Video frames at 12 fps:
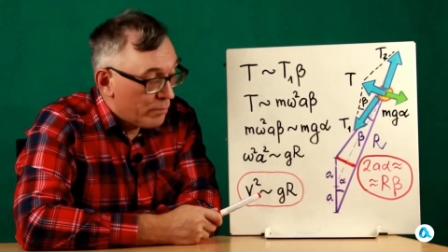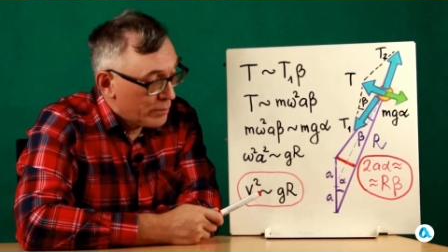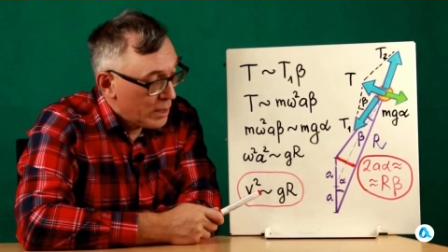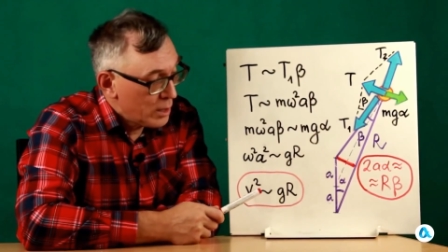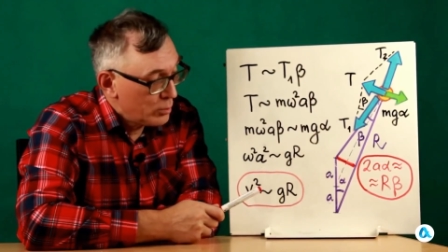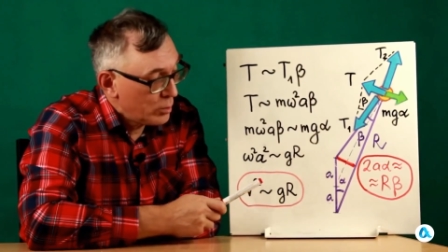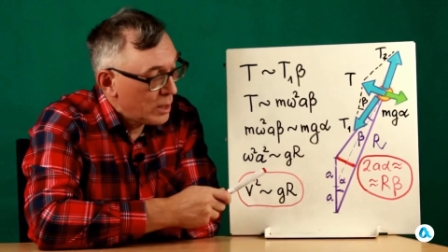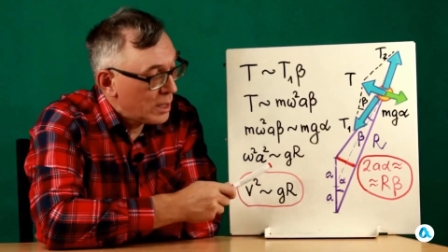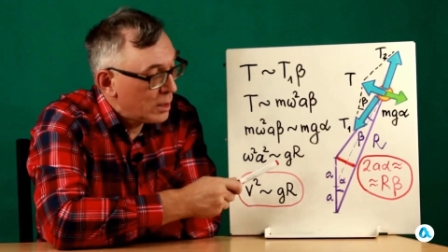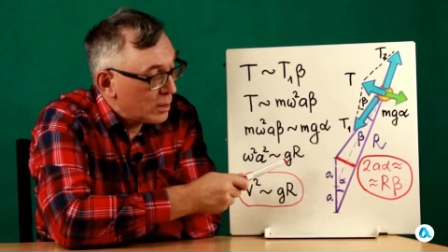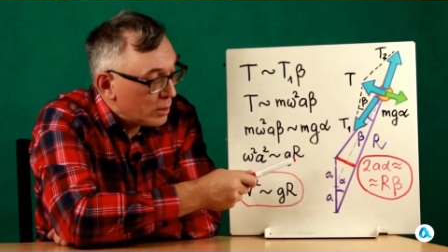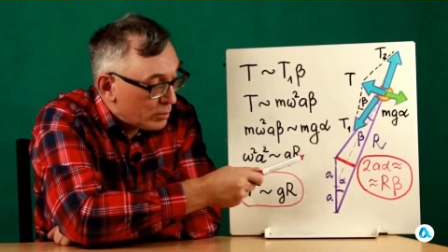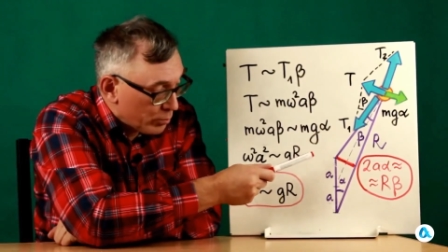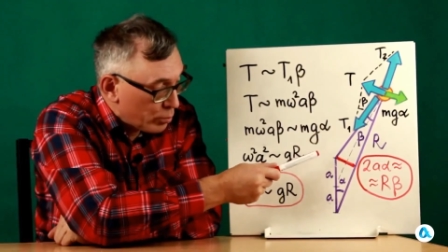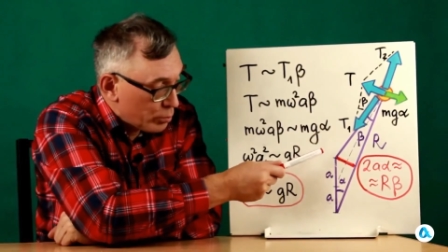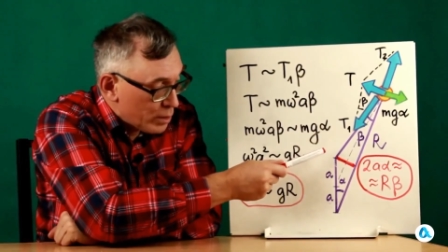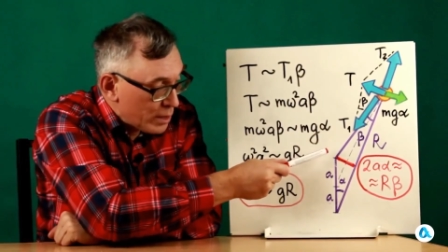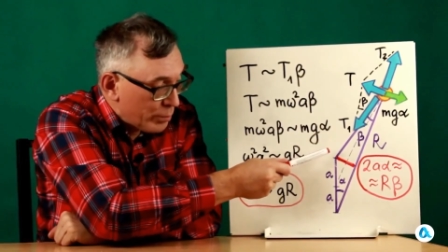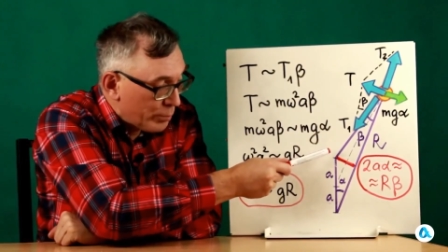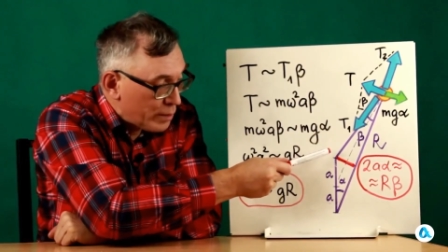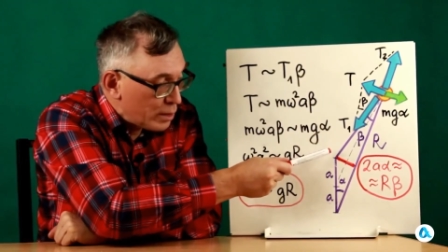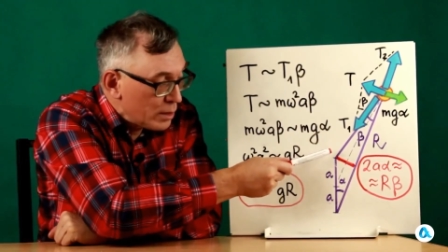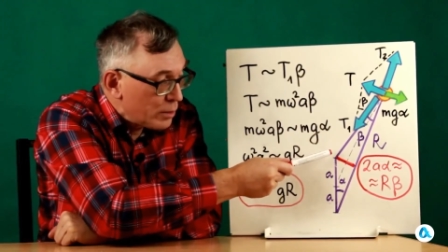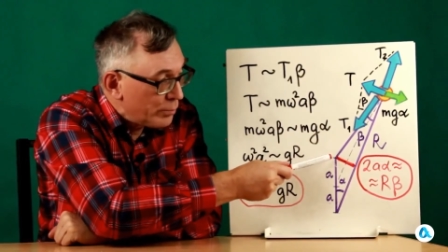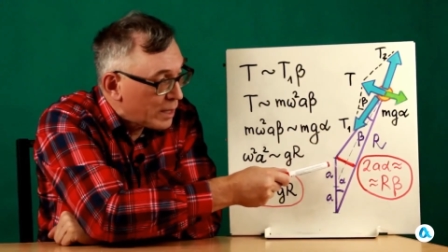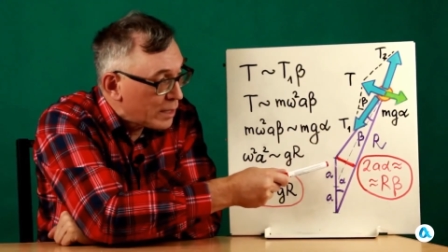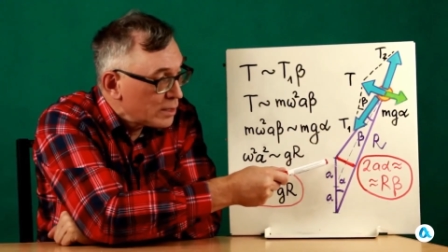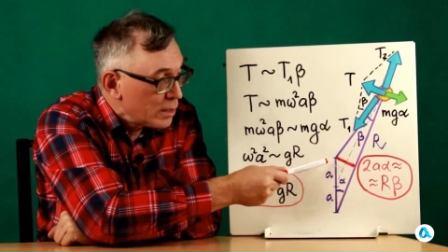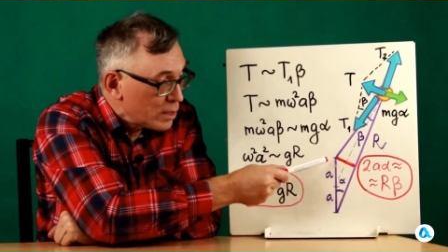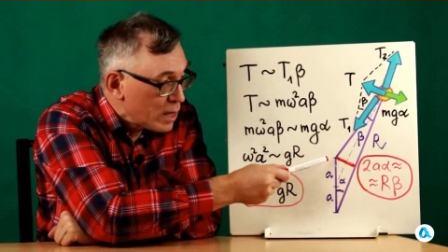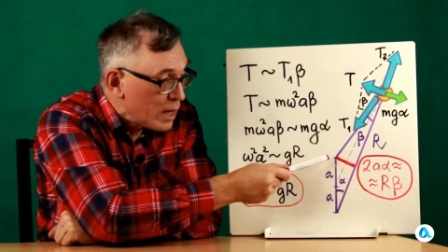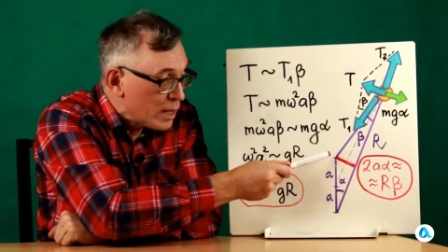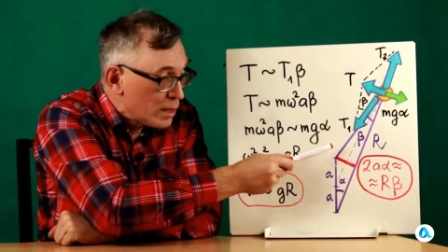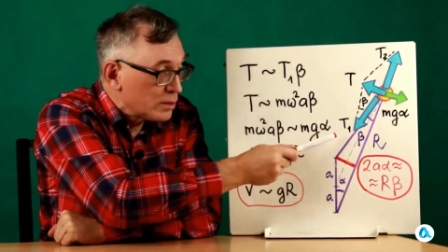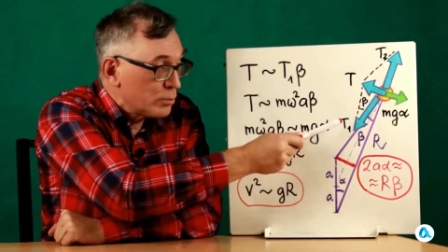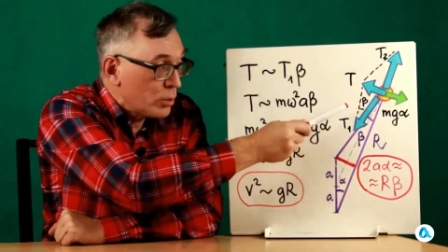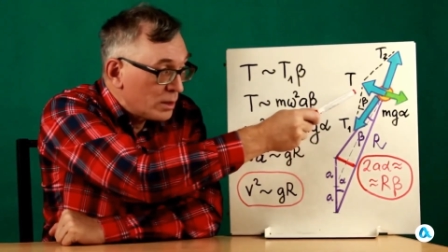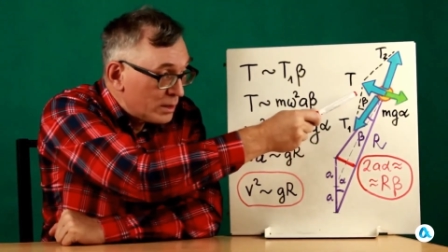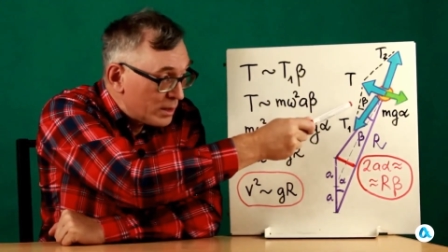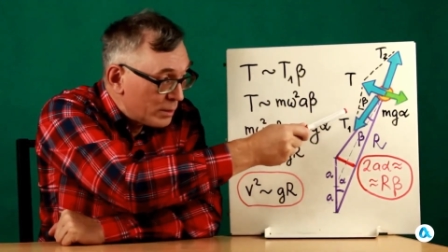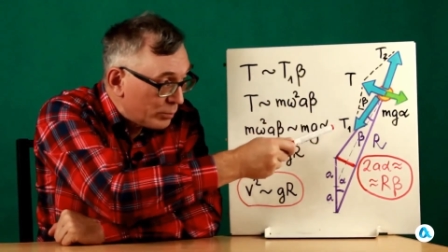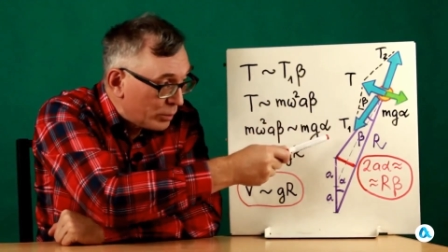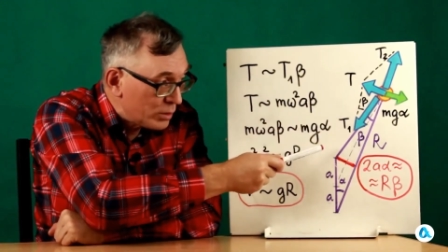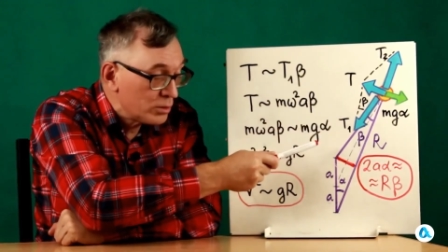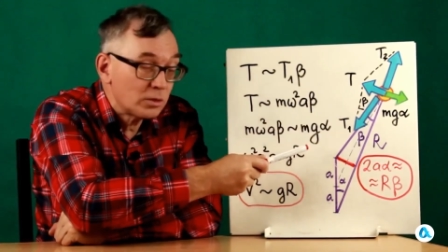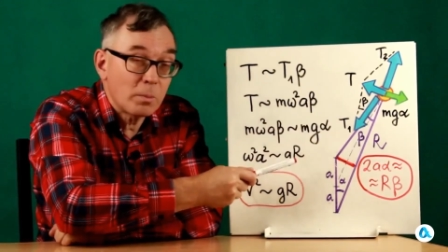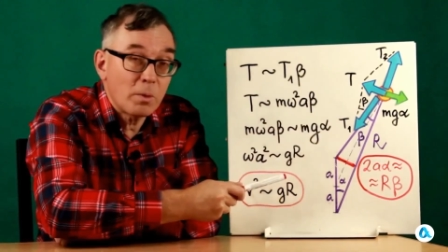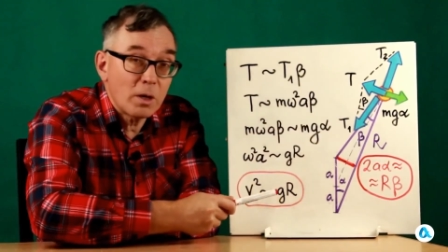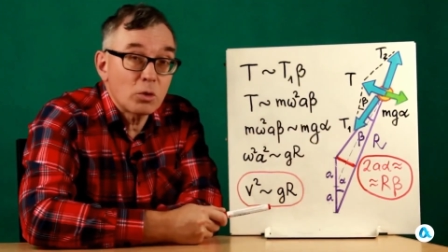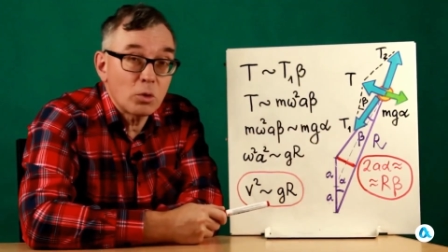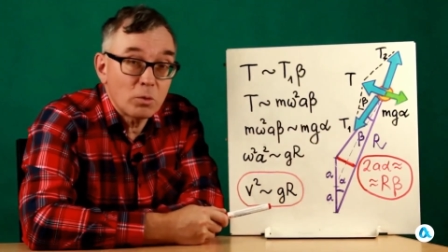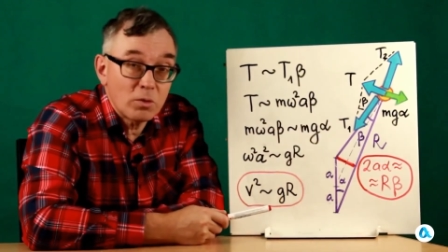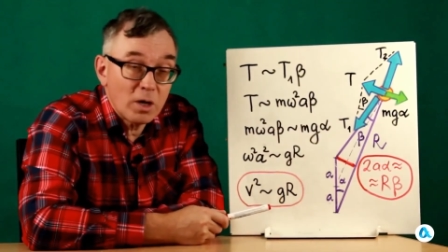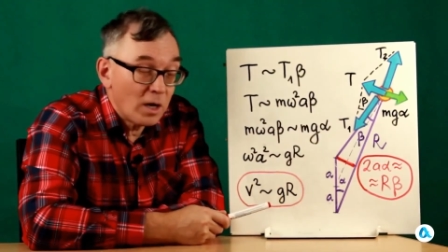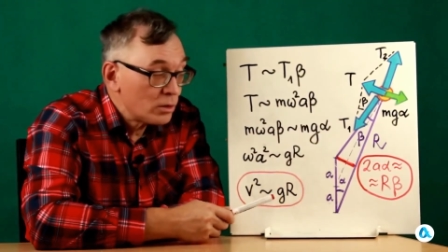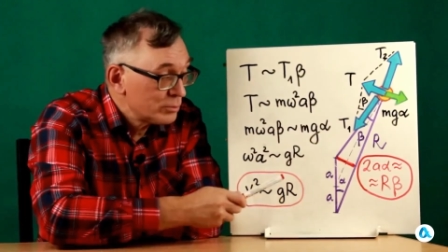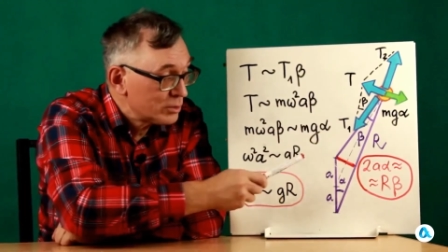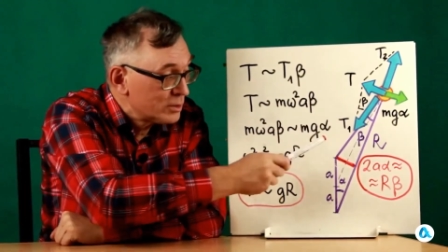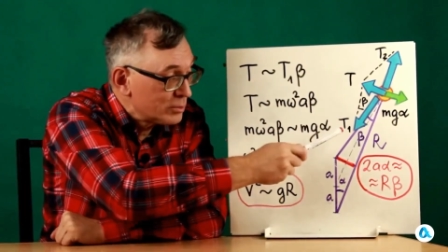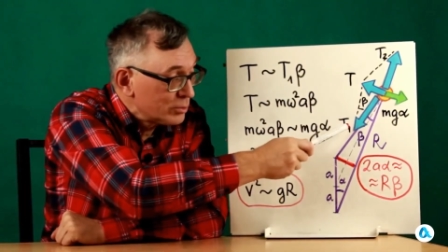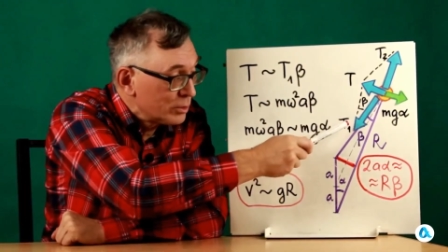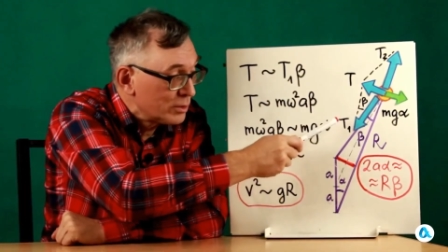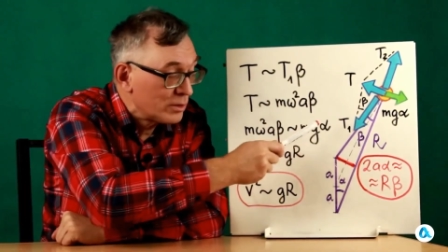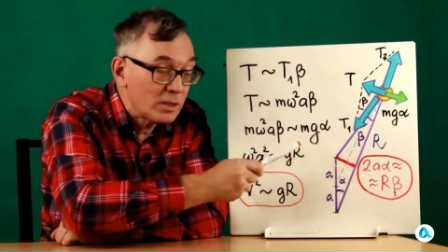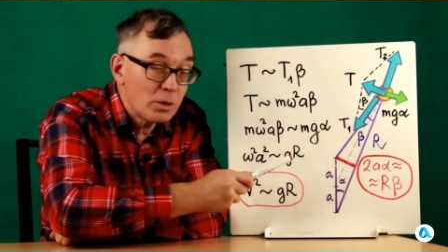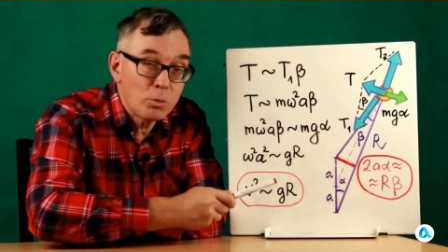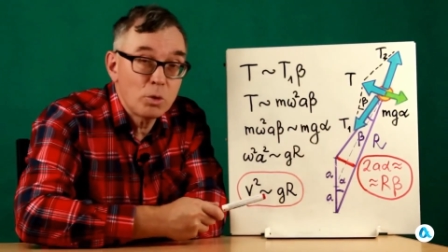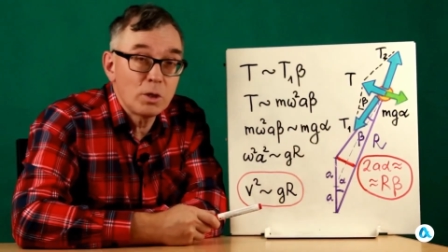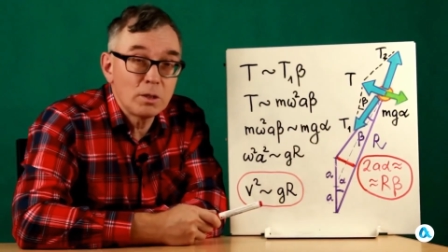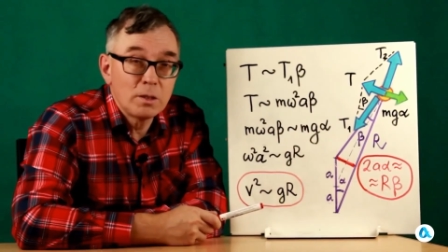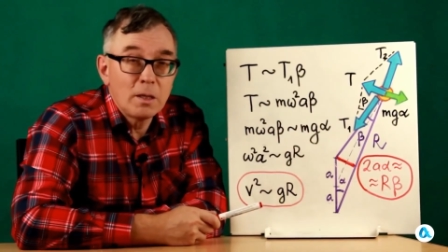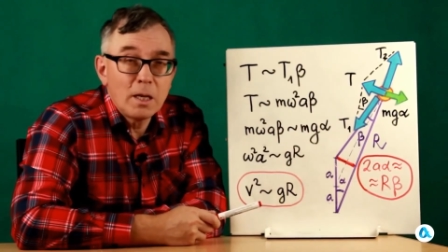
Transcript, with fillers: And when when the piston passes the highest point, it pulls the pendulum down with the force T1,